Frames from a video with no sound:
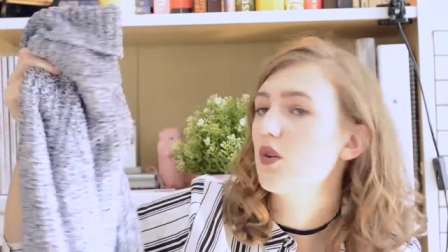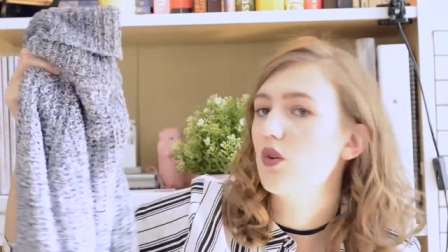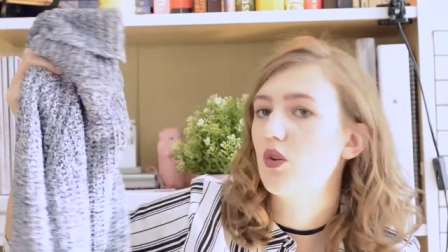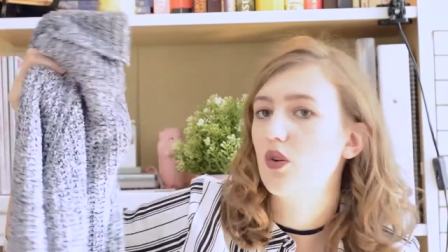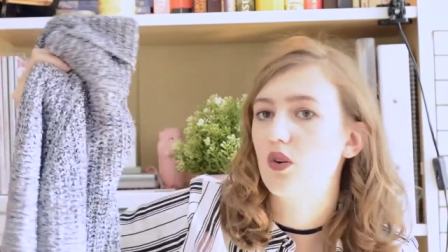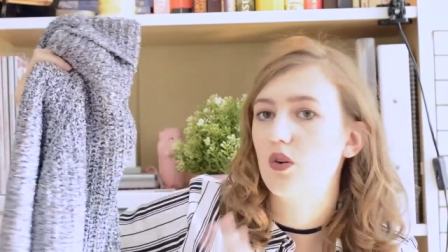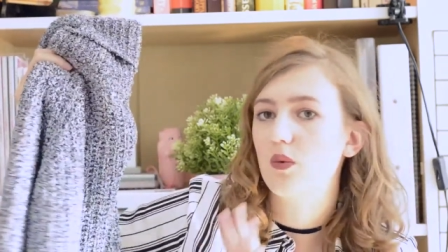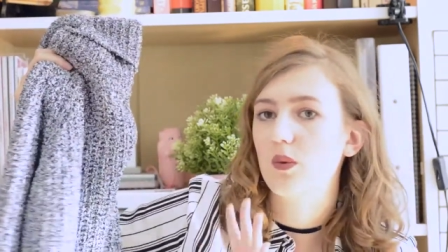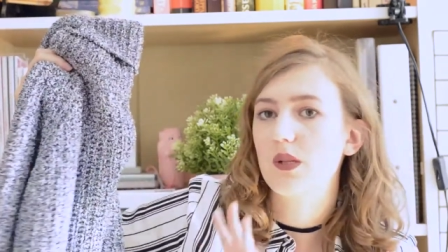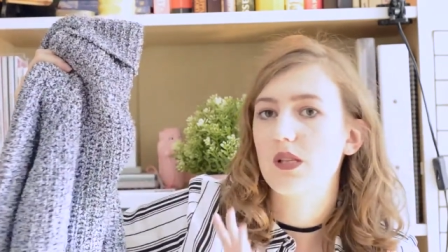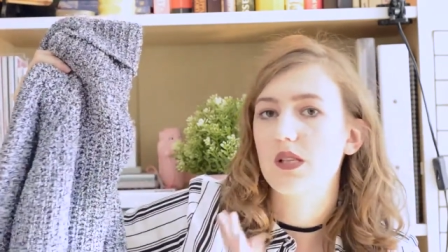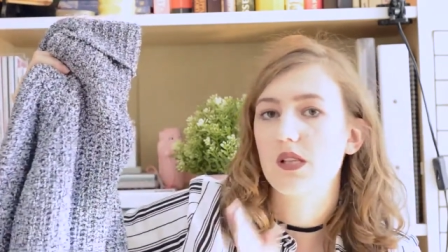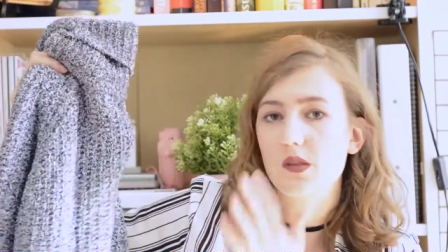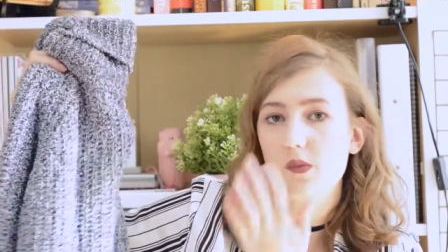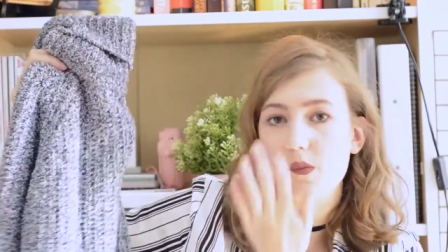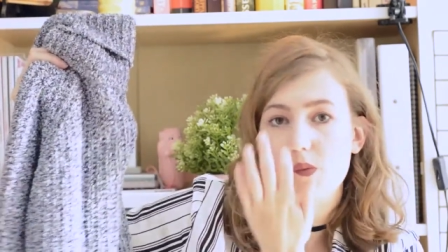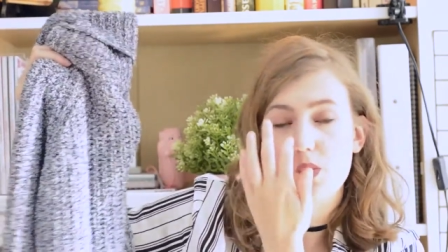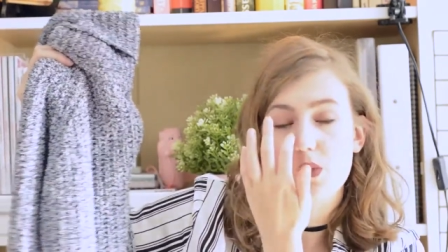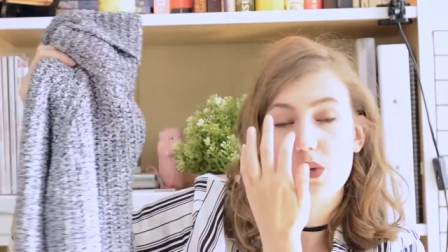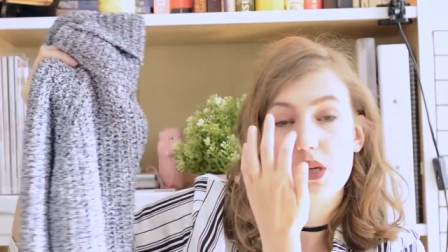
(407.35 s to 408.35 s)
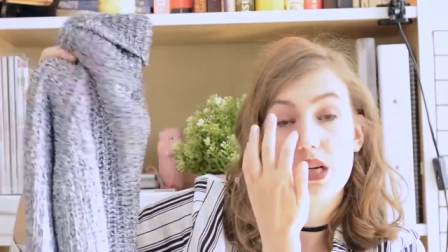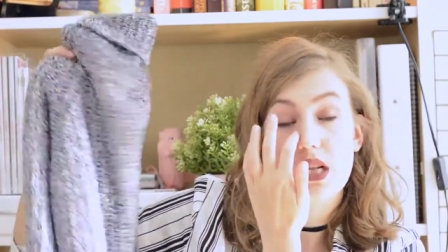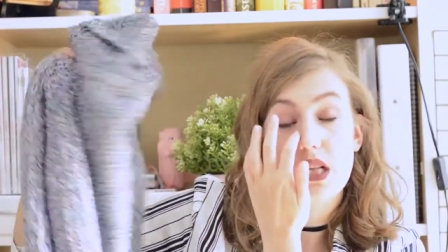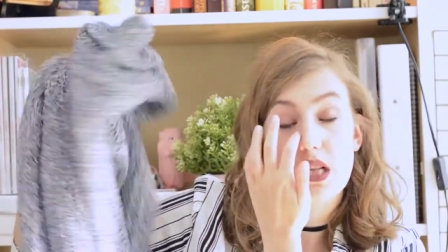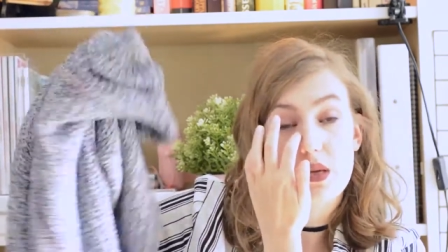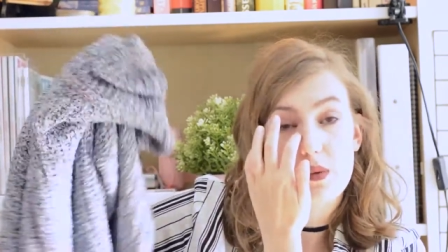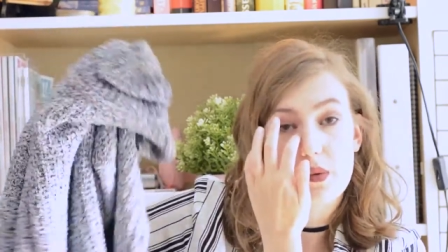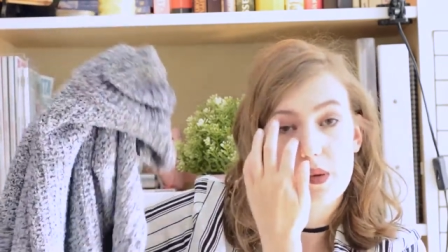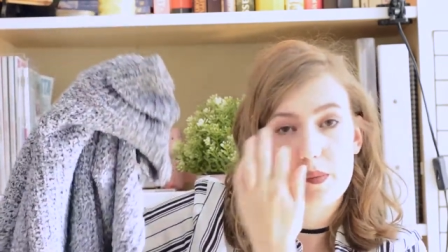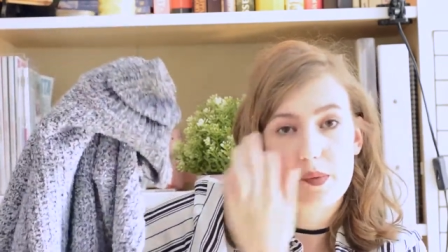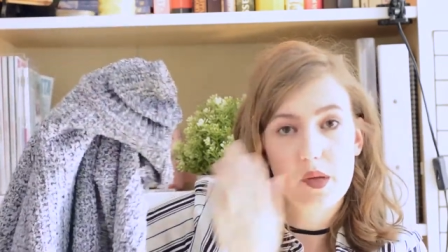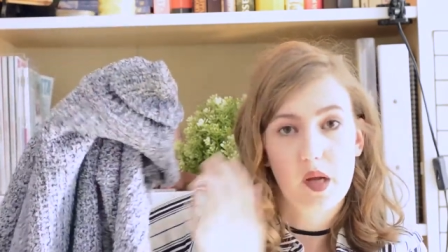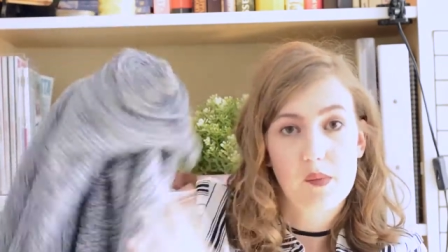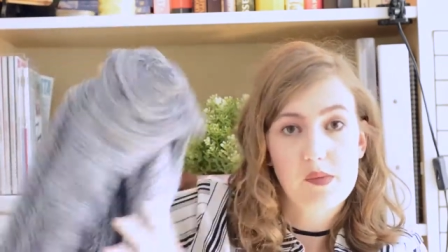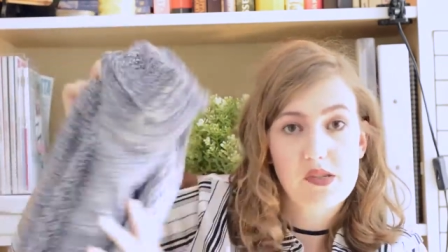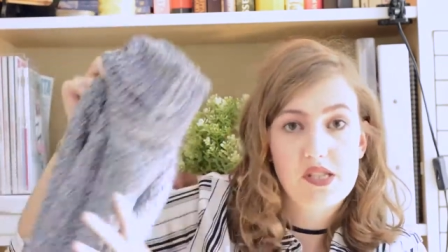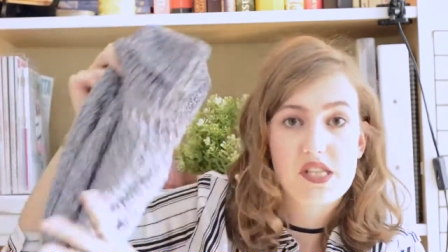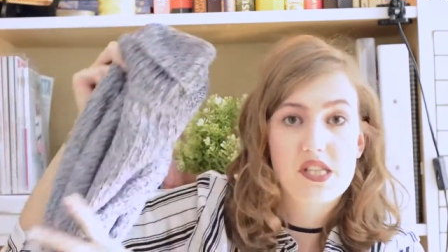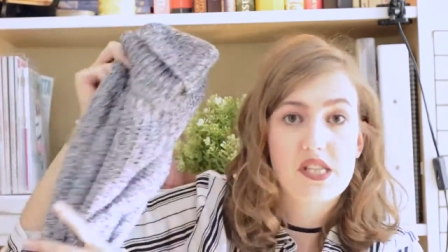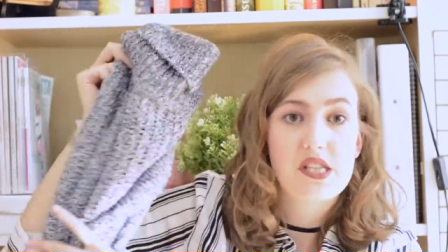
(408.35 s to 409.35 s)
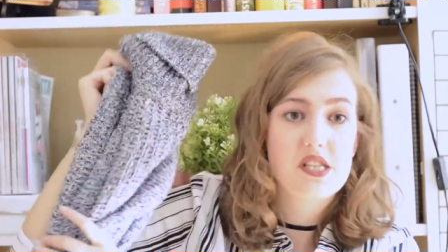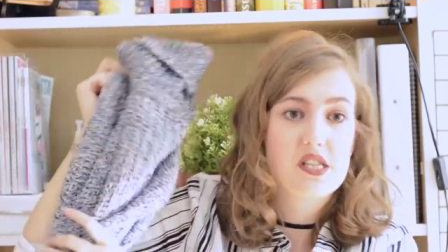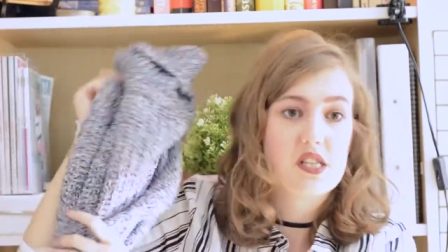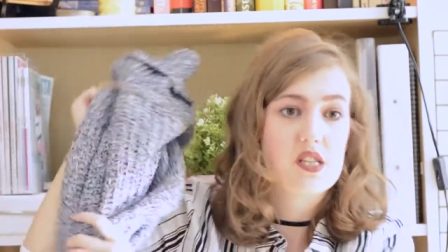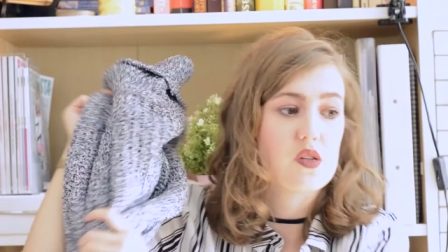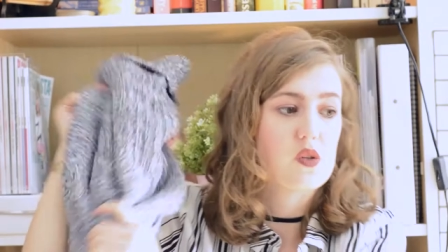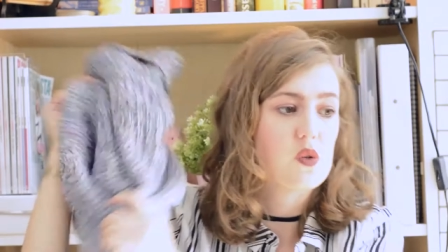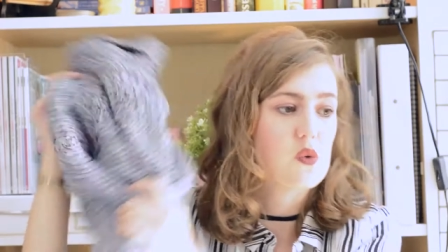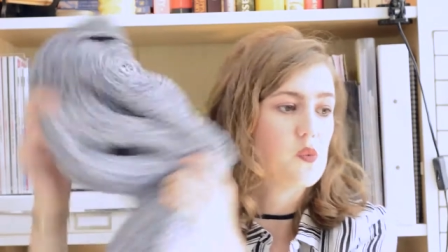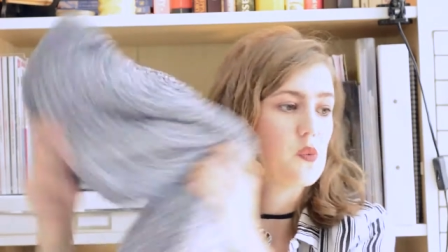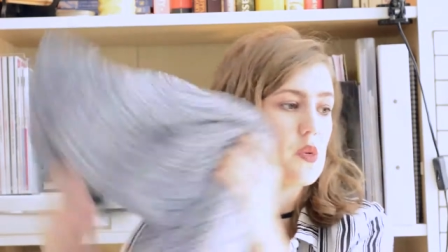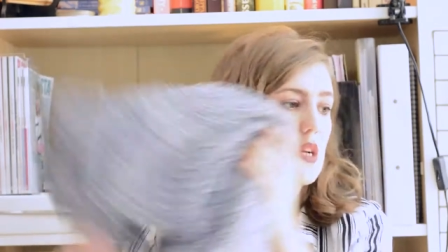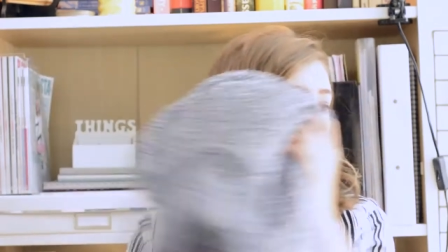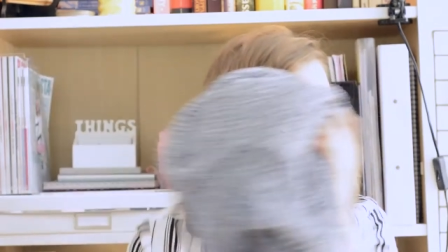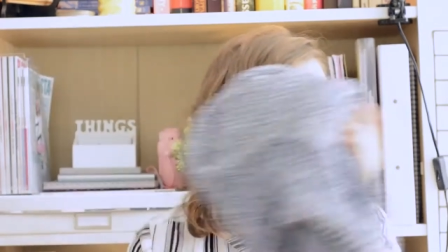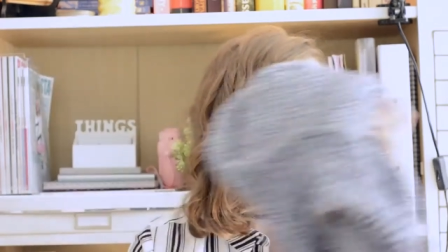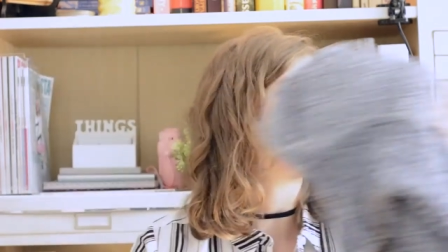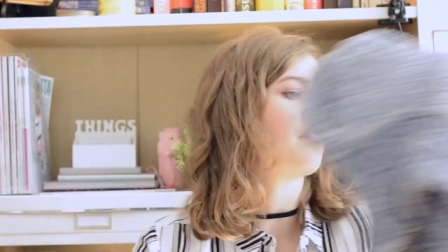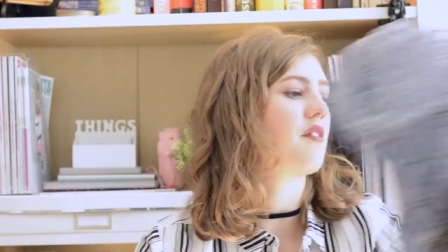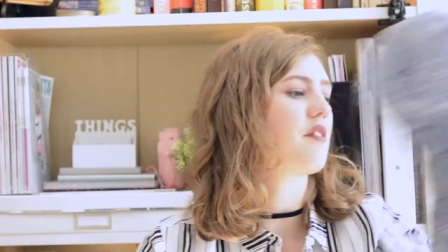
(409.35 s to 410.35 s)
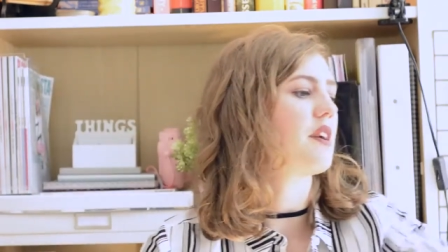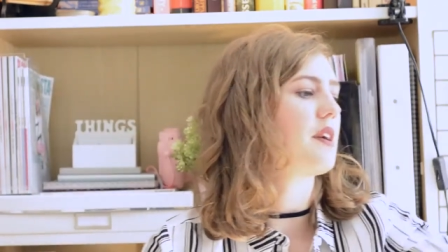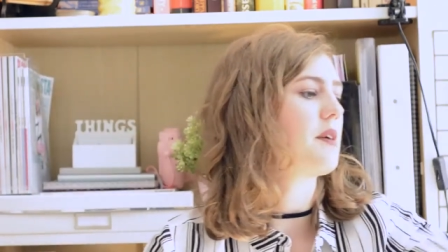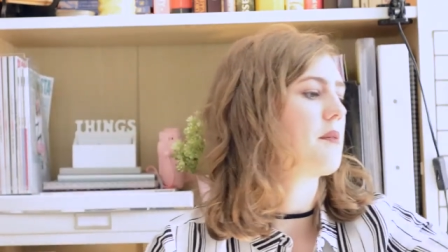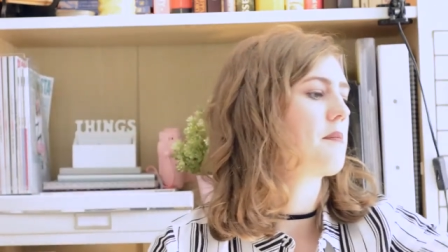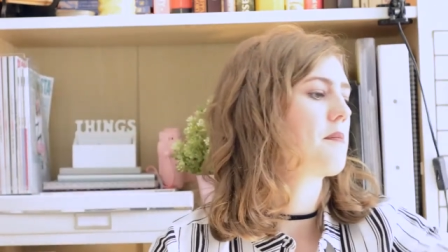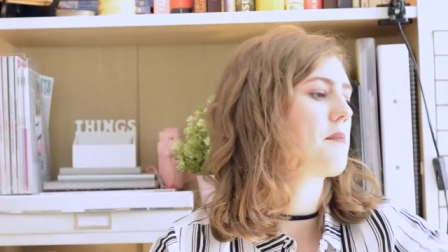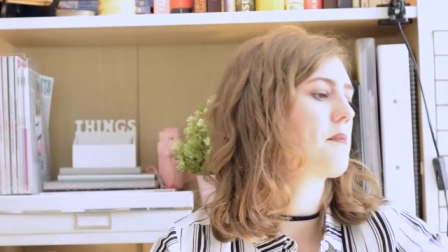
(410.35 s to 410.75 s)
or with some really ripped up jeans. Looks really lovely.